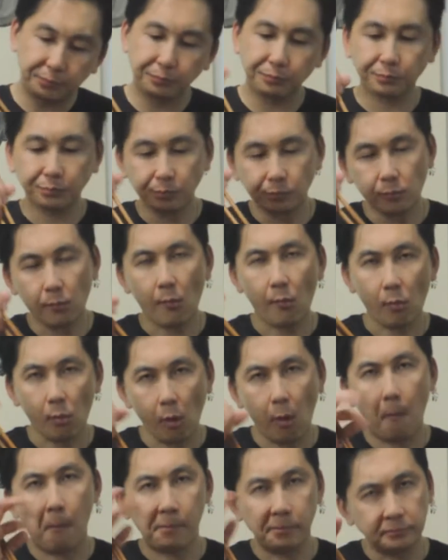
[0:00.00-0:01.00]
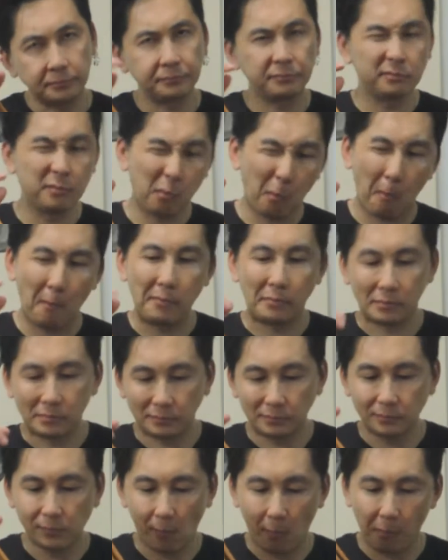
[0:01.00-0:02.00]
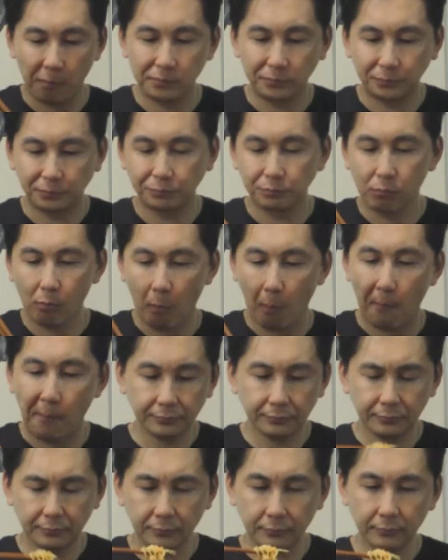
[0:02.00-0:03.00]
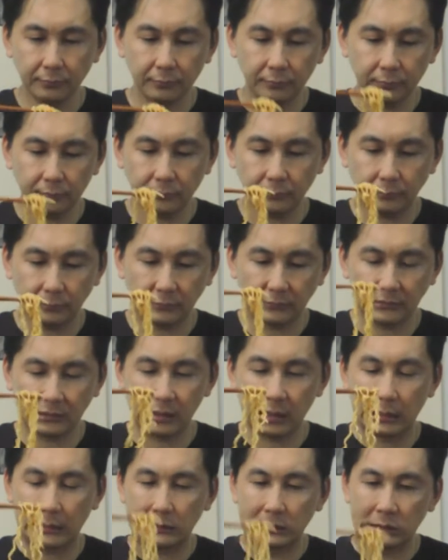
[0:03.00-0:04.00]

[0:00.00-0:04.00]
I was hoping for more pronounced flavor with curry.